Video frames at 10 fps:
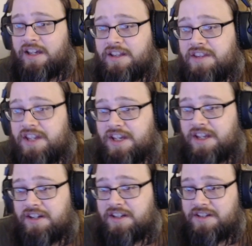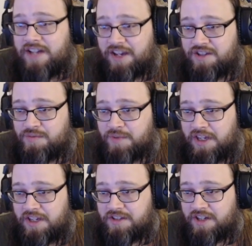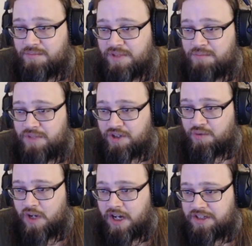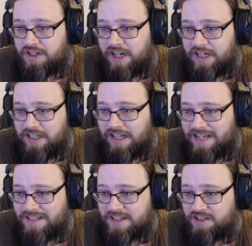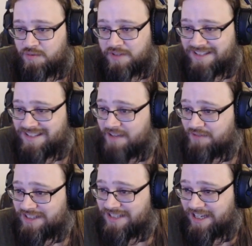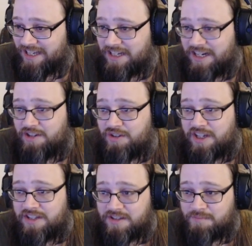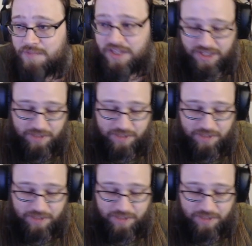Then next week, it's going to be Mirror Watch and Classic 2017, and you can get some Mythic